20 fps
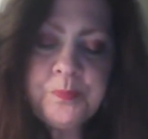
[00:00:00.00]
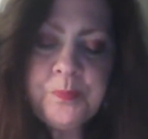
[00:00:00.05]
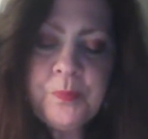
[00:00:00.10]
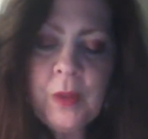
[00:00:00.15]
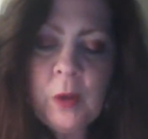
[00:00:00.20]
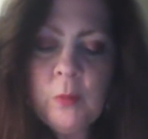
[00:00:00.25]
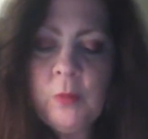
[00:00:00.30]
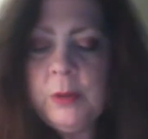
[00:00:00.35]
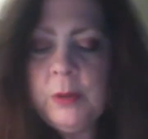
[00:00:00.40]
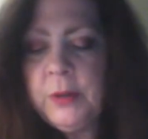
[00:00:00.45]

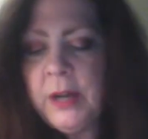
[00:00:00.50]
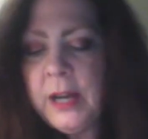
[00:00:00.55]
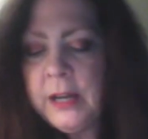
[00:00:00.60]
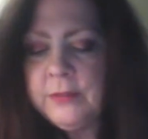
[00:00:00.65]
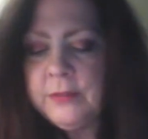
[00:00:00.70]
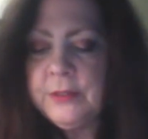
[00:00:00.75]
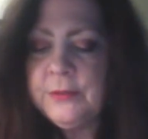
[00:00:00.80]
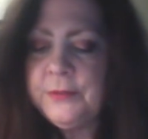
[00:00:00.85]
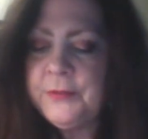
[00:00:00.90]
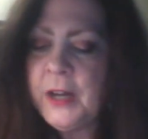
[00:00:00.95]
We were
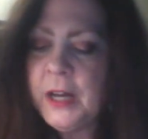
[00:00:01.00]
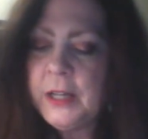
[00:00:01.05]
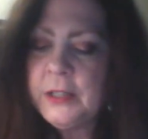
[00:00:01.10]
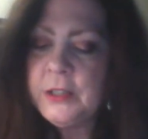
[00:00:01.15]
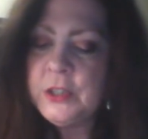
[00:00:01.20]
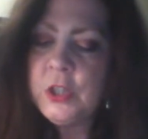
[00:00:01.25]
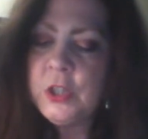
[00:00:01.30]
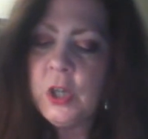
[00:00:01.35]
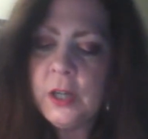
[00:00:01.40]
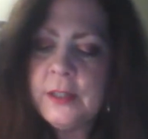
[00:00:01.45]
having
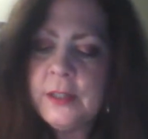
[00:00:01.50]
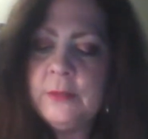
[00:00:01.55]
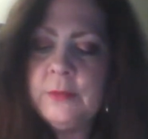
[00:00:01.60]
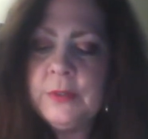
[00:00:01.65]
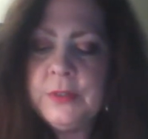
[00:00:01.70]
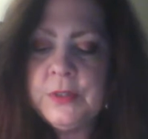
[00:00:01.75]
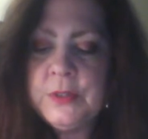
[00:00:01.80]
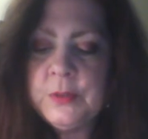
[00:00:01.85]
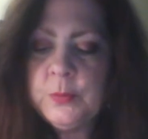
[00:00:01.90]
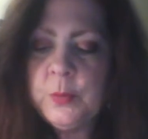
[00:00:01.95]
fun talking
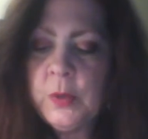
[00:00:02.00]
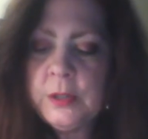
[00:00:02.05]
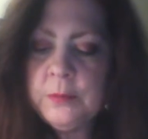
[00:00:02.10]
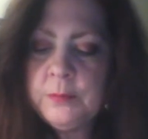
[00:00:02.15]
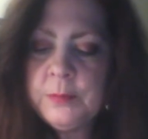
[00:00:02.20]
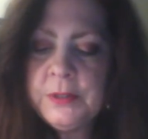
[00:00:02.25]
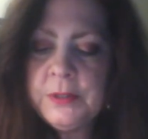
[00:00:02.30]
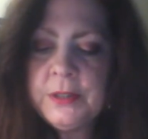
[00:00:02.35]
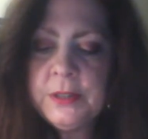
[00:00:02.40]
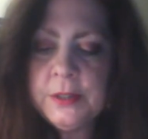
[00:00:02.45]
with this one
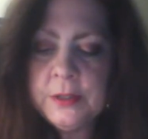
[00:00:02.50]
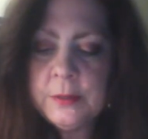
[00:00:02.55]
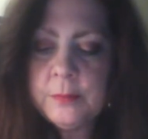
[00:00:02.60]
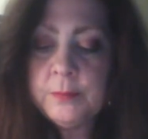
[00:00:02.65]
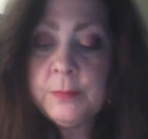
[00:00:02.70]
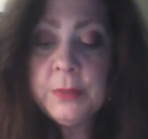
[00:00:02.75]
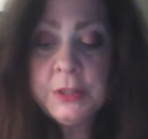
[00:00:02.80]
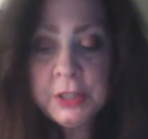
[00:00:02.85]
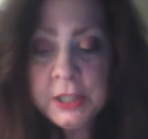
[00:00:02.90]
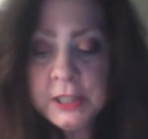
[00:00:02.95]

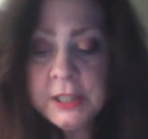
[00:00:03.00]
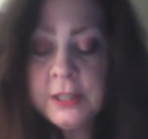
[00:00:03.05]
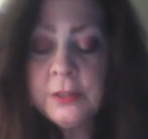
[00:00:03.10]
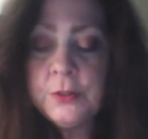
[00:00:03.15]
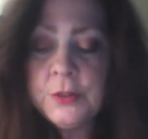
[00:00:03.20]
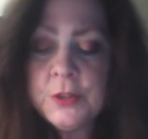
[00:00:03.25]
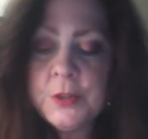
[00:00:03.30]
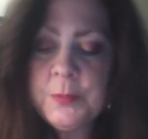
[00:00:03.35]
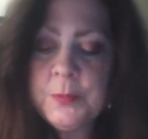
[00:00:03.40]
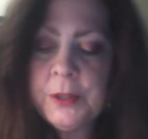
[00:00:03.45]

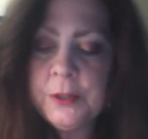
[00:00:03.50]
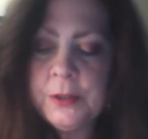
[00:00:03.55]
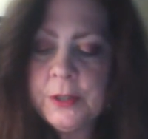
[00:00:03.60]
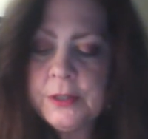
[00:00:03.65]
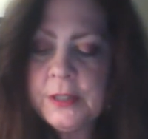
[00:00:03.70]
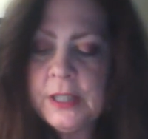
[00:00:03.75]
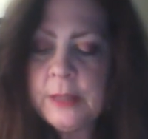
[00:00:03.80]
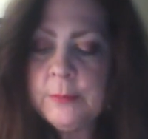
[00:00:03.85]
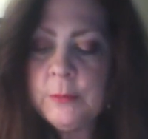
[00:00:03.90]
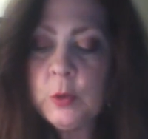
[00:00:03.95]
particular
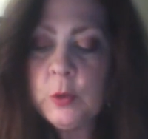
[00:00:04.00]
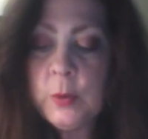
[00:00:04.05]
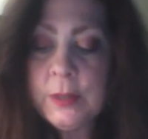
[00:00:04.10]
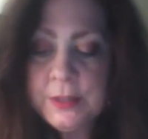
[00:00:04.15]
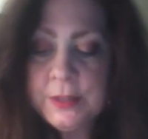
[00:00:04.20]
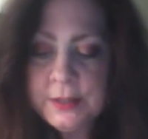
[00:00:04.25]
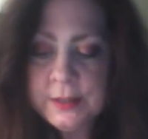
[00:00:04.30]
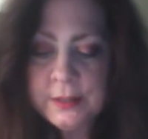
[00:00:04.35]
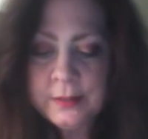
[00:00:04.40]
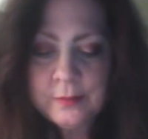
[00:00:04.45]
spirit named
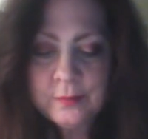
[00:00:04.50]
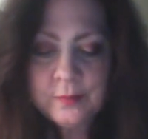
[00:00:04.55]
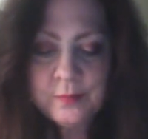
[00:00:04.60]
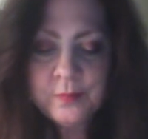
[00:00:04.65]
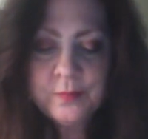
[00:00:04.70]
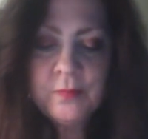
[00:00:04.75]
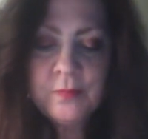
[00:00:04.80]
Quentin.